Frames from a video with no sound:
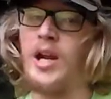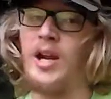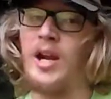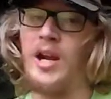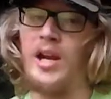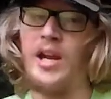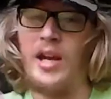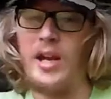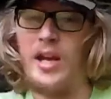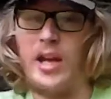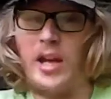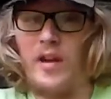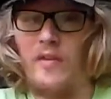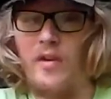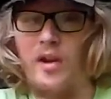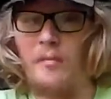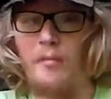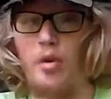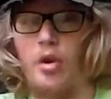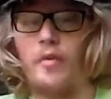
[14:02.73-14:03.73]
Canadian
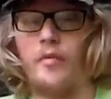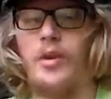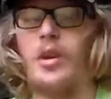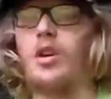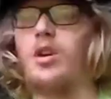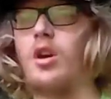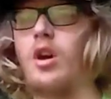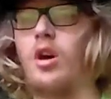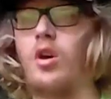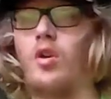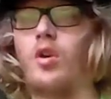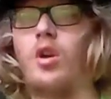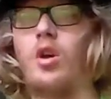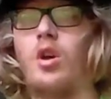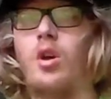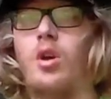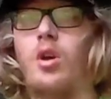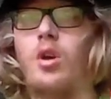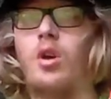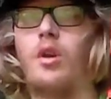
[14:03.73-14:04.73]
TV movie, so
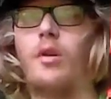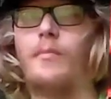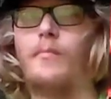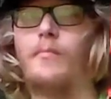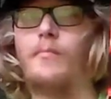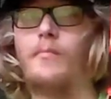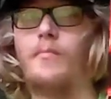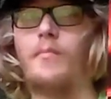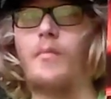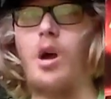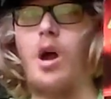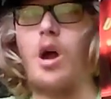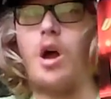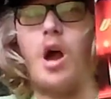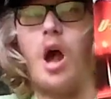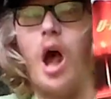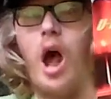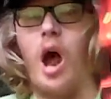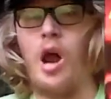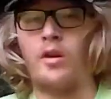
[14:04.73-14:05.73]

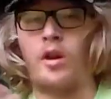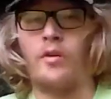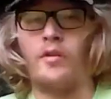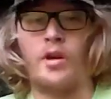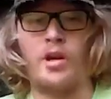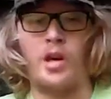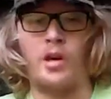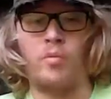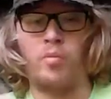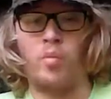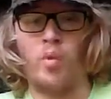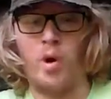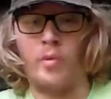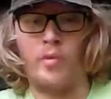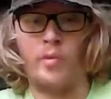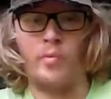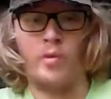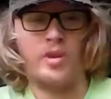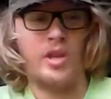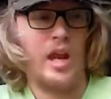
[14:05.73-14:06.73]
I don't know, they just worked
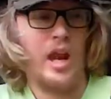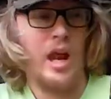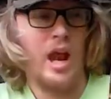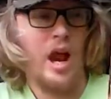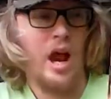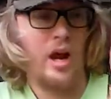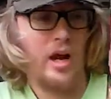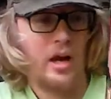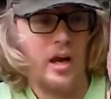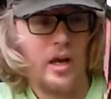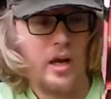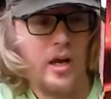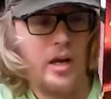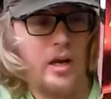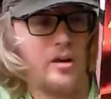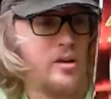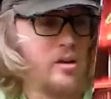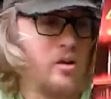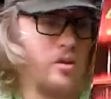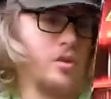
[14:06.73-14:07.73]
with what they had, I
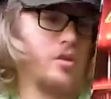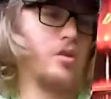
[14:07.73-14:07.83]
guess.